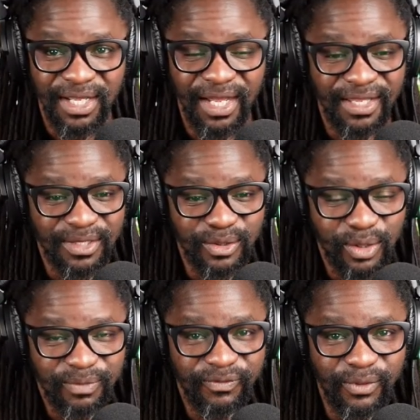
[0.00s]
I just saw
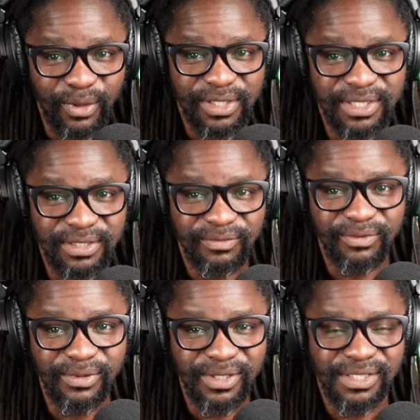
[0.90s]
him focusing.
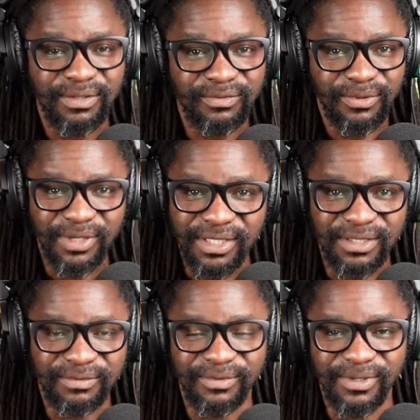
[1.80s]

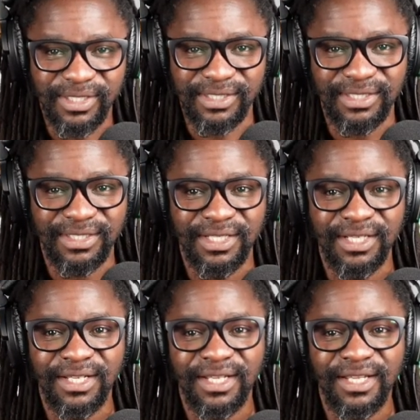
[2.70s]

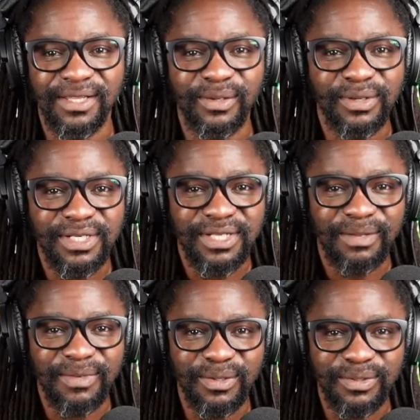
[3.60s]
And the only
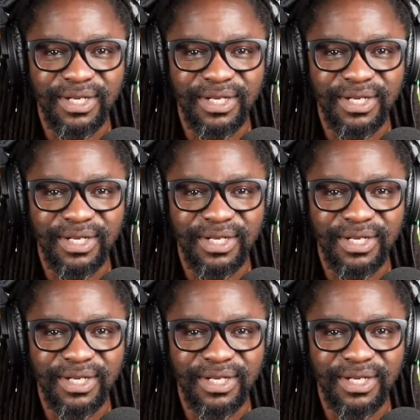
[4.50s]
time he looked